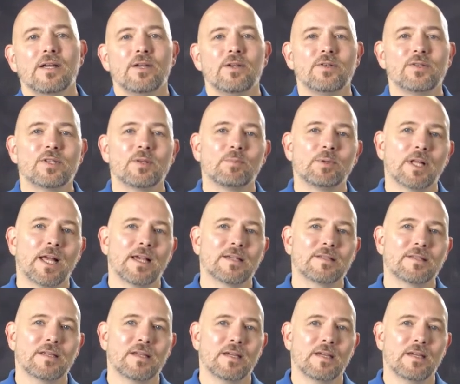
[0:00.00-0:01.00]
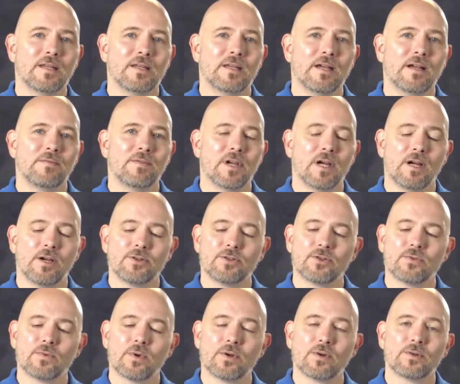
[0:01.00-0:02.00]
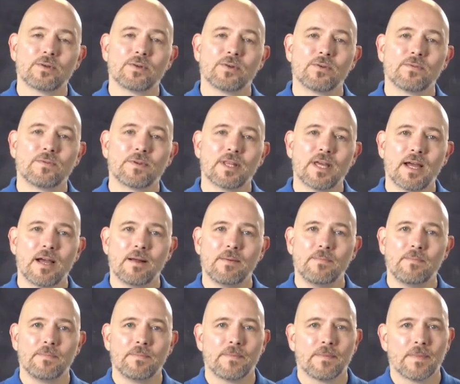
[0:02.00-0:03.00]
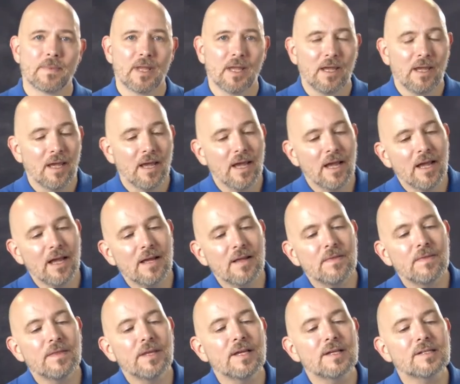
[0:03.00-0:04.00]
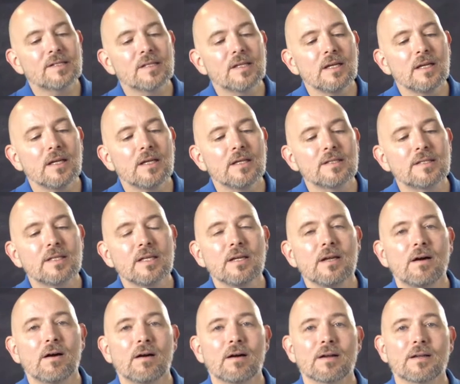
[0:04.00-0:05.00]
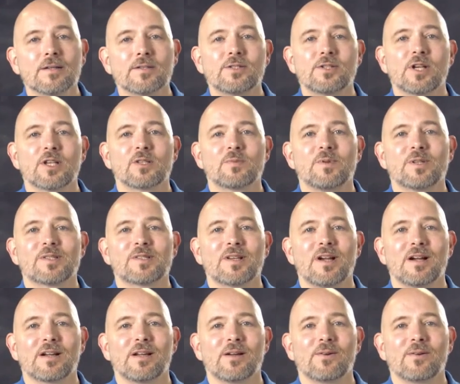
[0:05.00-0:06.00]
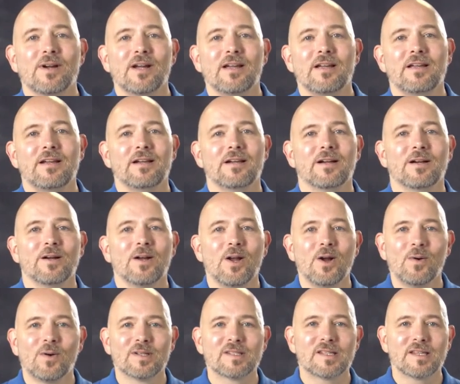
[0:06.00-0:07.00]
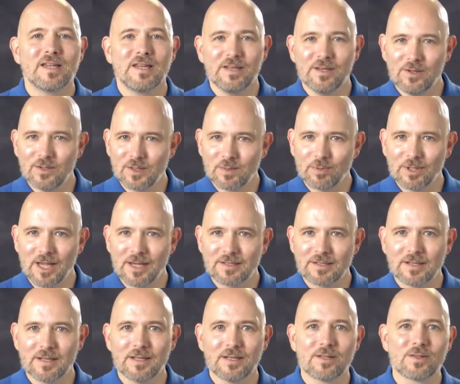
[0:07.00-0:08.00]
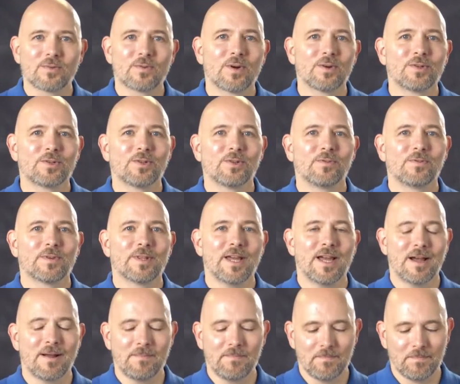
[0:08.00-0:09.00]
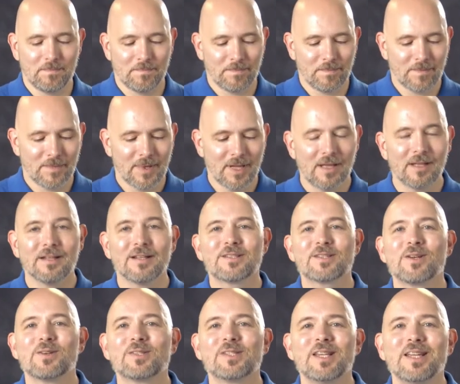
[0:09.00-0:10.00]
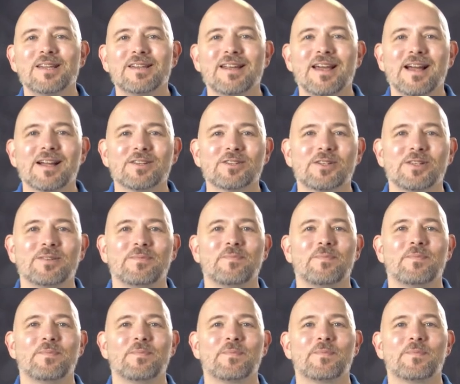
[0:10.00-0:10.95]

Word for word: Use the plastic end of the Hunter rotor tool for that. And this is the arc adjustment socket right here. Once again, use the plastic end of the rotor tool for that. Let's go see it in action.